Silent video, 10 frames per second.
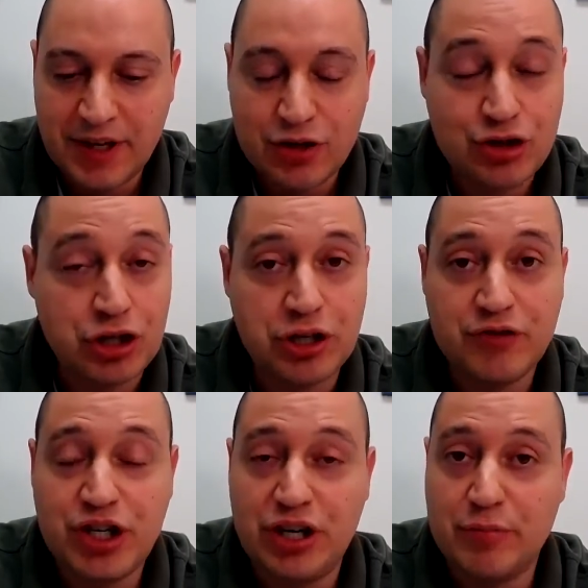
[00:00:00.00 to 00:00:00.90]
Shouldn't have
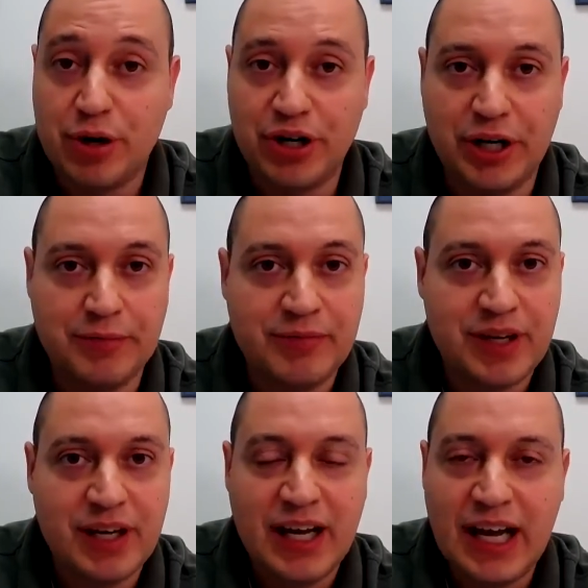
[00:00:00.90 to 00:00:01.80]
cheated Bernie.
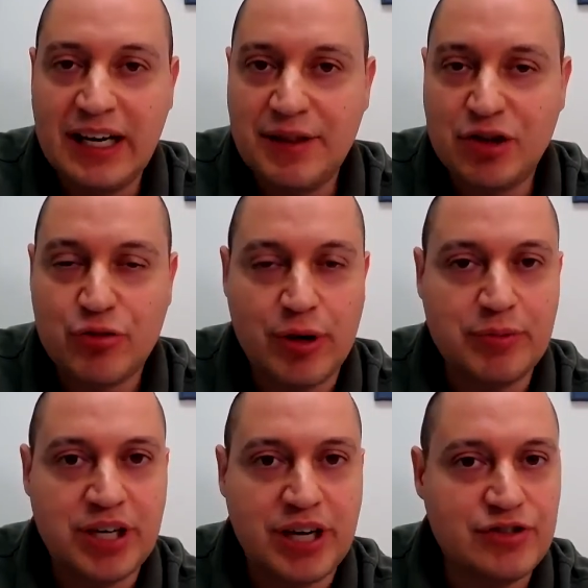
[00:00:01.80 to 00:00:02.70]
Anything Trump
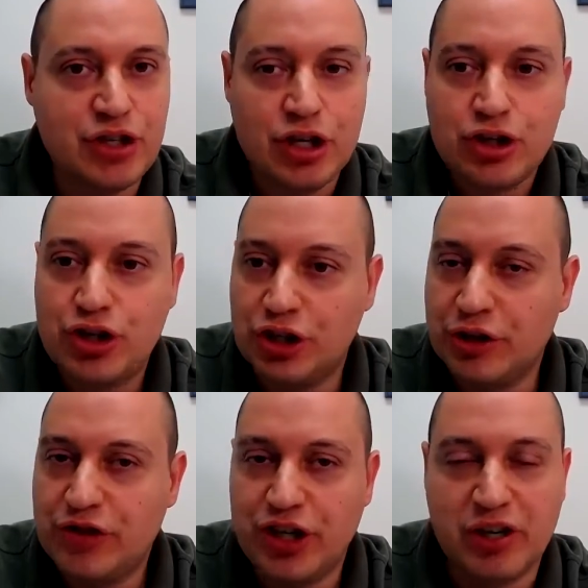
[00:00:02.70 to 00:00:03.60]
does shouldn't
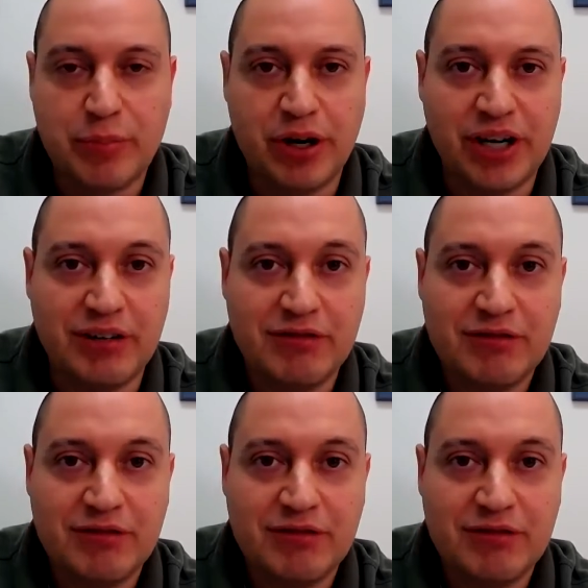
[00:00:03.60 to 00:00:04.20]
have cheated Bernie.